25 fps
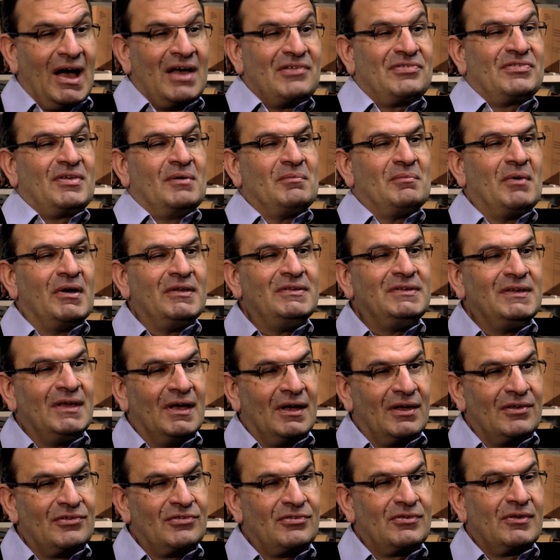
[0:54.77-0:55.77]
us some
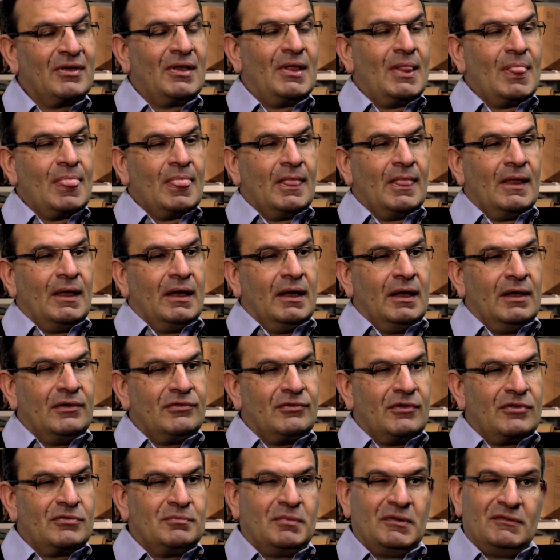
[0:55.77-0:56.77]
ideas
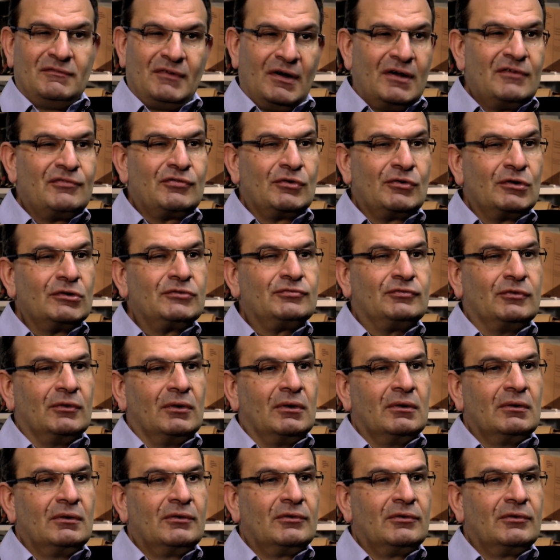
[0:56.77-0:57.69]
has been very fruitful.